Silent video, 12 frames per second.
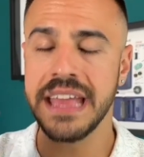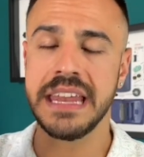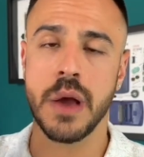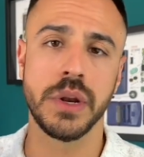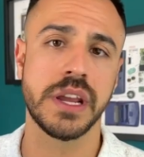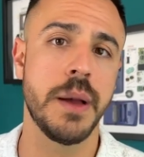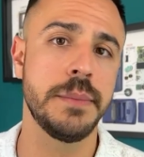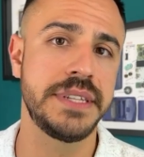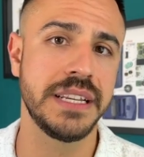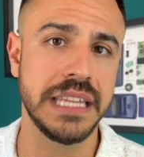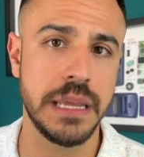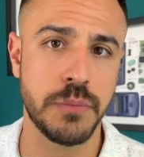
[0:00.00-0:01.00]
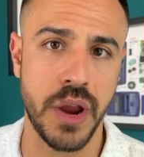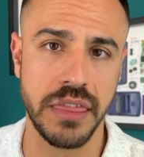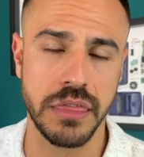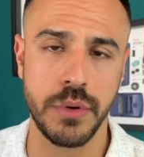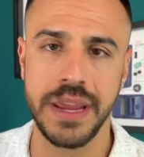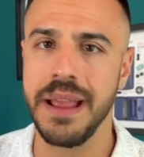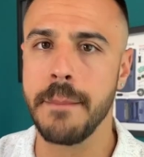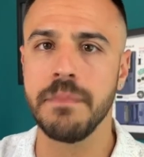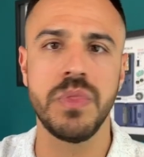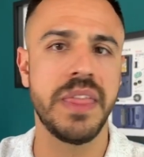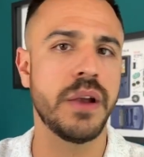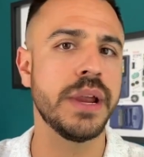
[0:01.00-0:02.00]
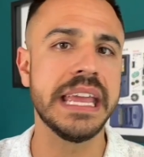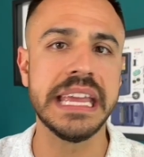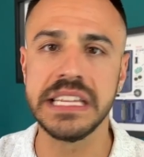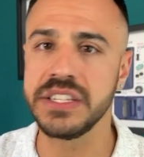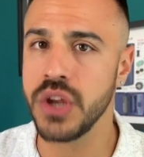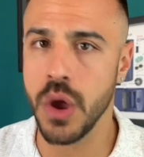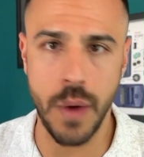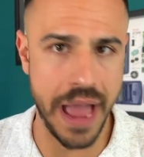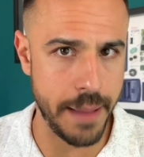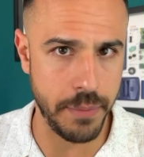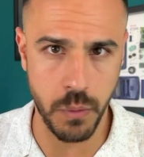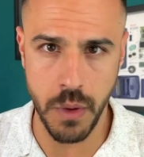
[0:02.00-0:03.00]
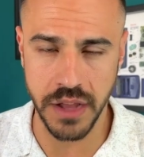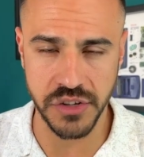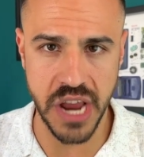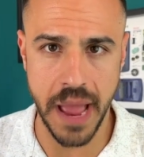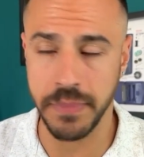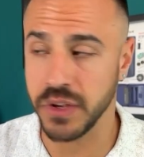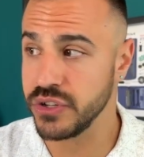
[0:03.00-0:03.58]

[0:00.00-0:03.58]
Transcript: Now, when it comes to Libre 3, there is no Apple Watch app.